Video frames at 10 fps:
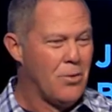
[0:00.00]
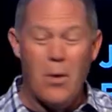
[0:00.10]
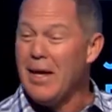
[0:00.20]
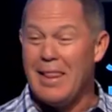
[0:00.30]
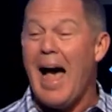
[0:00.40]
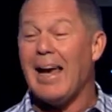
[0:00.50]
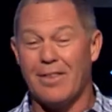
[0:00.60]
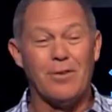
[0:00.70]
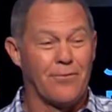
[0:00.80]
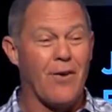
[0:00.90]
We
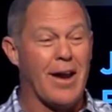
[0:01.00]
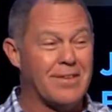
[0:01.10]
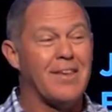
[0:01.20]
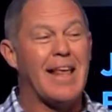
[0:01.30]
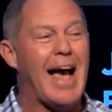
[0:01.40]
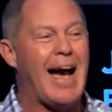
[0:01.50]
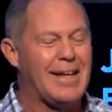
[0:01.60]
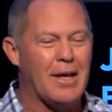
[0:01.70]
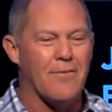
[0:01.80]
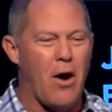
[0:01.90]
like the phrase and the
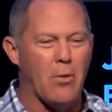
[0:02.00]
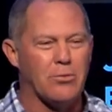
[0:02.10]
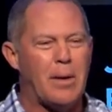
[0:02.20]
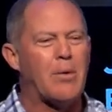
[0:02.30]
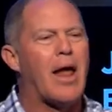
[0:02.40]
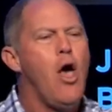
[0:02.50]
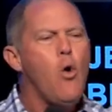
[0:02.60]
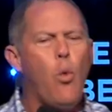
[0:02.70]
idea of always being right.